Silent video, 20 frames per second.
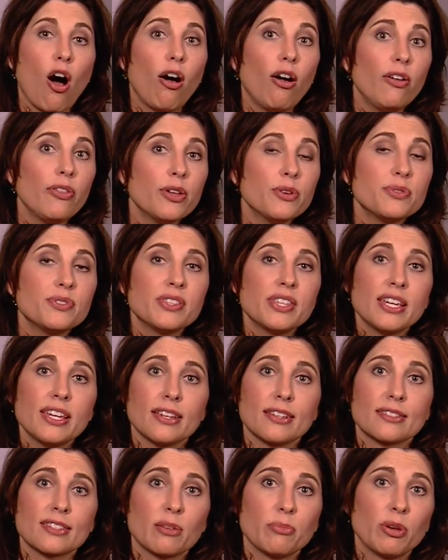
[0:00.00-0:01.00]
All those
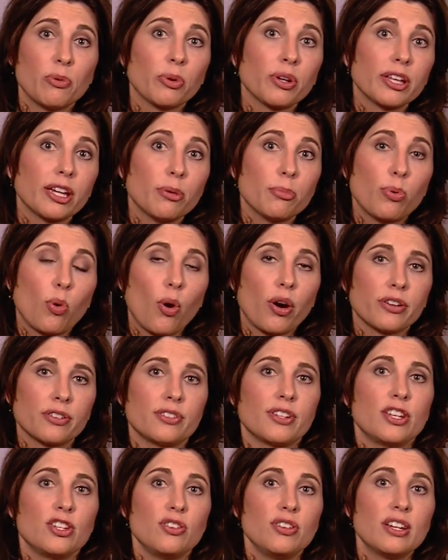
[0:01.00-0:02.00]
things can be really
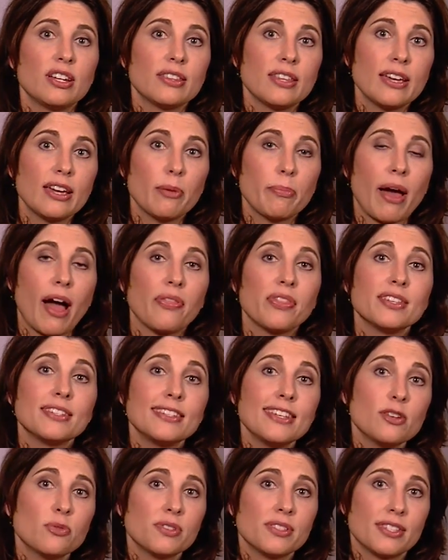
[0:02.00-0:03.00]
important, and you need to think about the
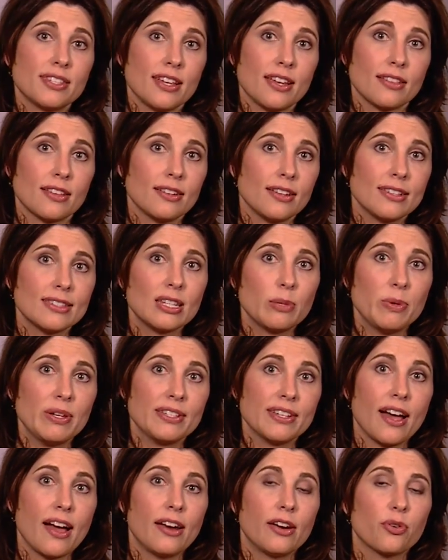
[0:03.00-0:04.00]
sequencing that needs to be
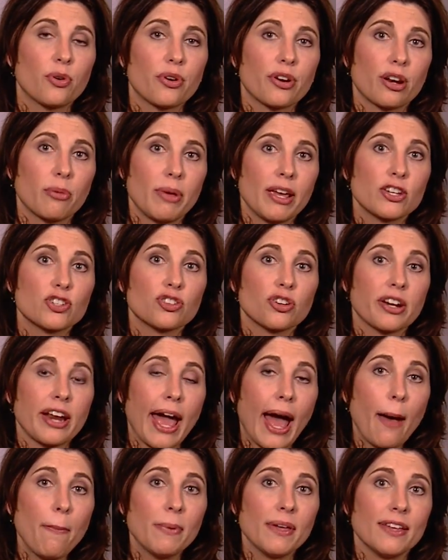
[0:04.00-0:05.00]
done in order to make sure it
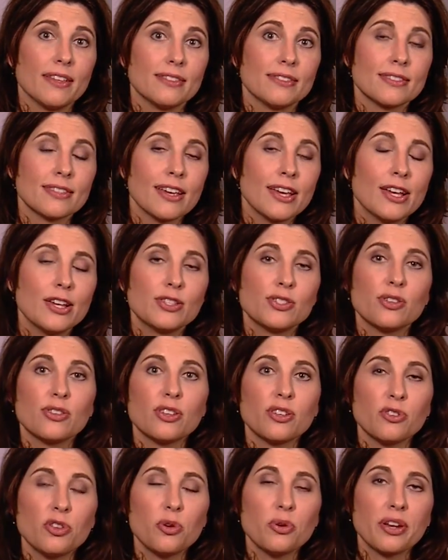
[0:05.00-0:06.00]
happens so
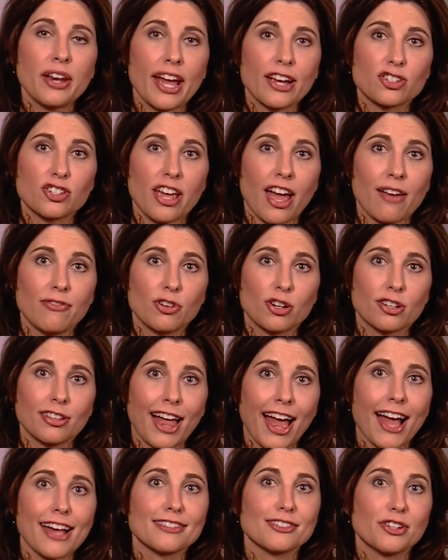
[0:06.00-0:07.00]
that you can actually have your
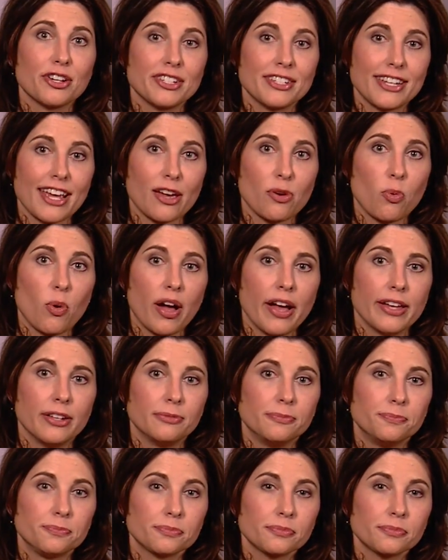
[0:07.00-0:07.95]
class on day one.